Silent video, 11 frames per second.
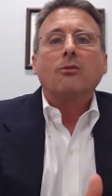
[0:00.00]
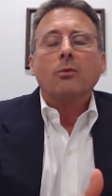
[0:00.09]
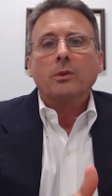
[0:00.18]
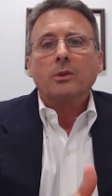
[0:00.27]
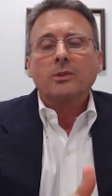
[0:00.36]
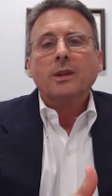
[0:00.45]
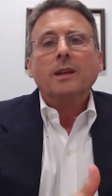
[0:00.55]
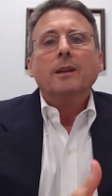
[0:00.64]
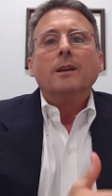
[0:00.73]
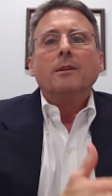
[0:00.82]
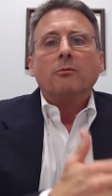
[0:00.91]
towards
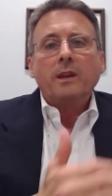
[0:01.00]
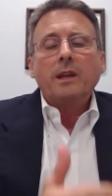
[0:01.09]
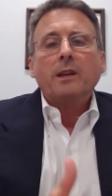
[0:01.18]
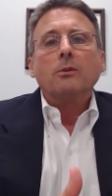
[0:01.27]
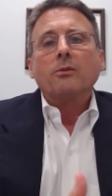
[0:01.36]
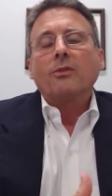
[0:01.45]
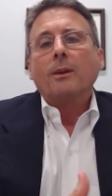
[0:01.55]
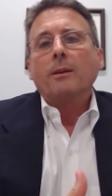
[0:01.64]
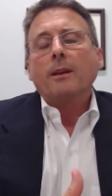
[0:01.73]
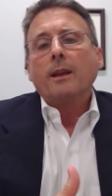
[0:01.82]
vehicles and,